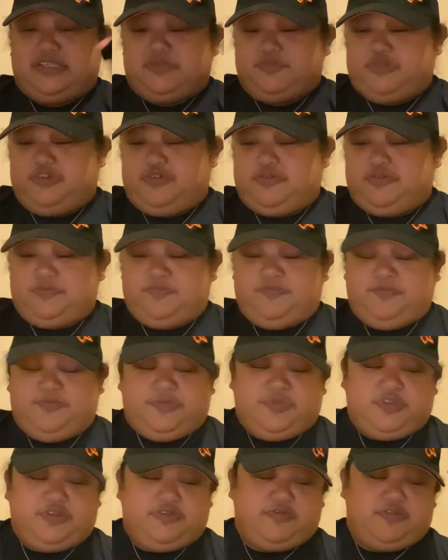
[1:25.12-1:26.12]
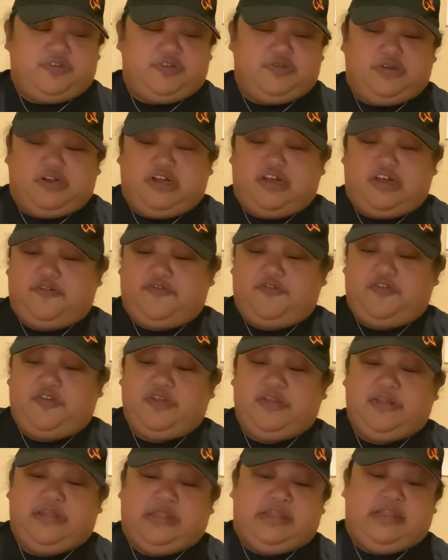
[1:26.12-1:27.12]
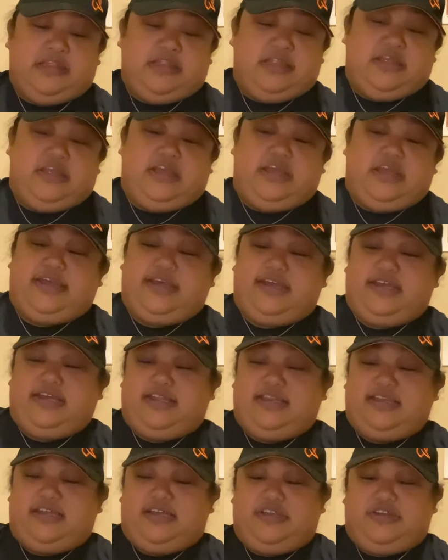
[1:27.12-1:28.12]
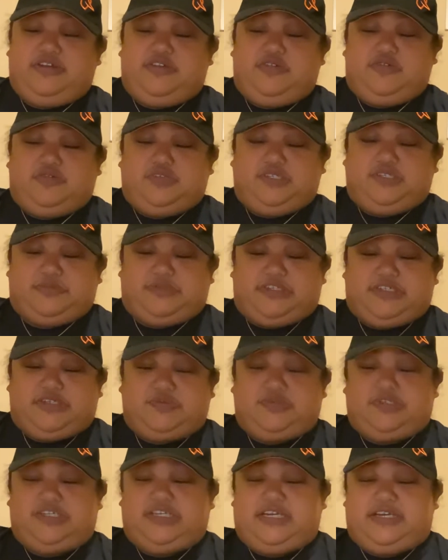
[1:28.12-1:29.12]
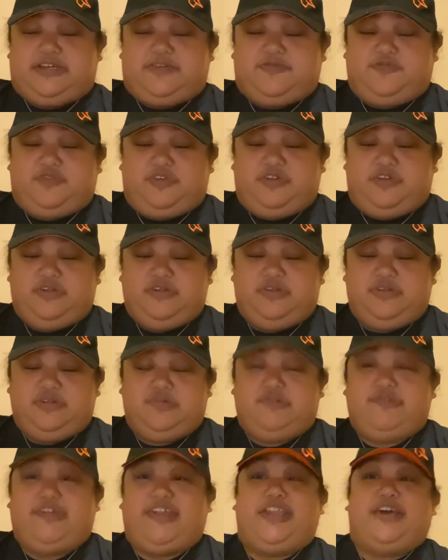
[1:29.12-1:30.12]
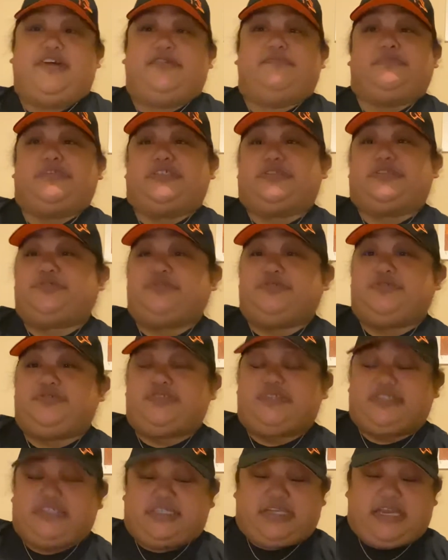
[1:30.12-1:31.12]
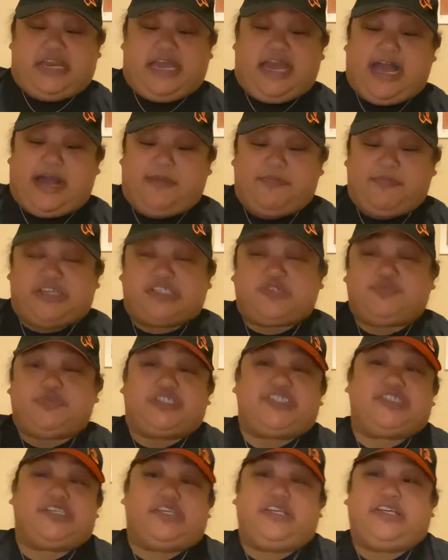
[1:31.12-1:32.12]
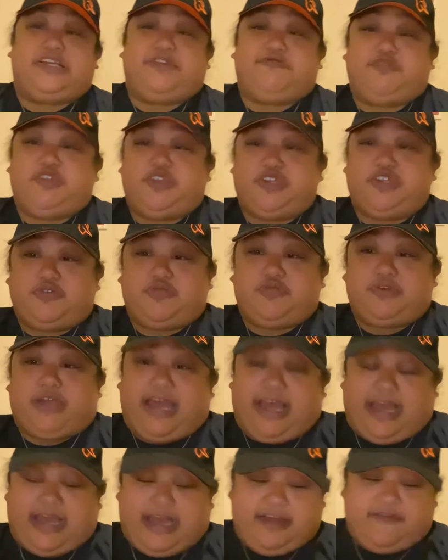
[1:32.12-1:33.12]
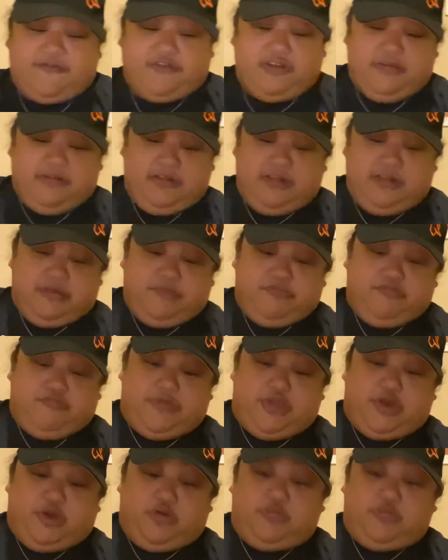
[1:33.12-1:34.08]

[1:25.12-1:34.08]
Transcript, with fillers: broke, flew off. And I know sometimes when you have red dot pistols that can happen, especially if you don't have metal